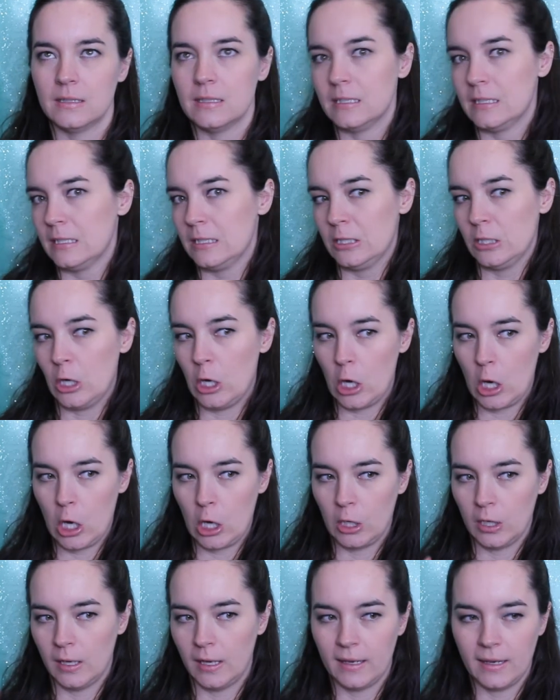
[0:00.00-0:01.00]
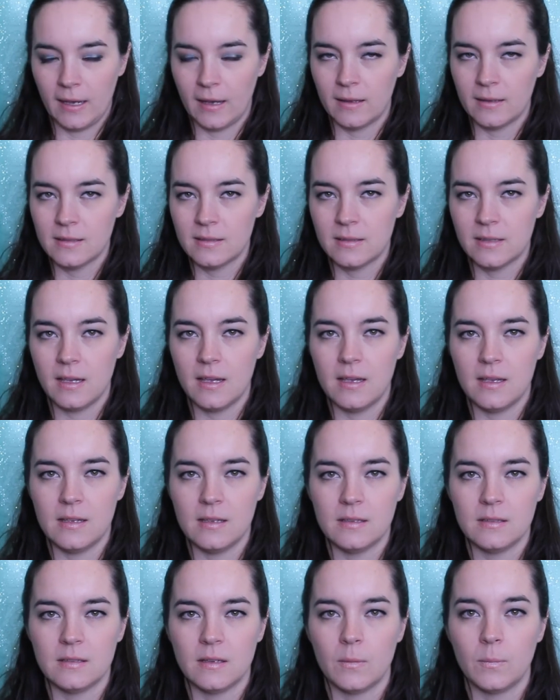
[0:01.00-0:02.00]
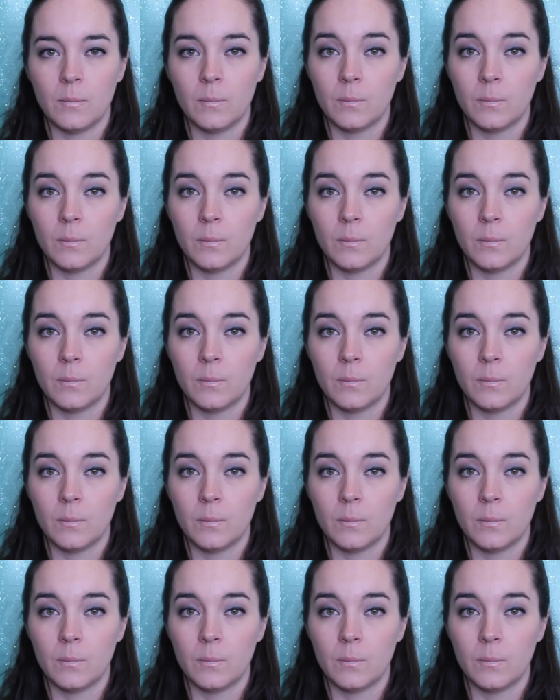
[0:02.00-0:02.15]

song, I guess, is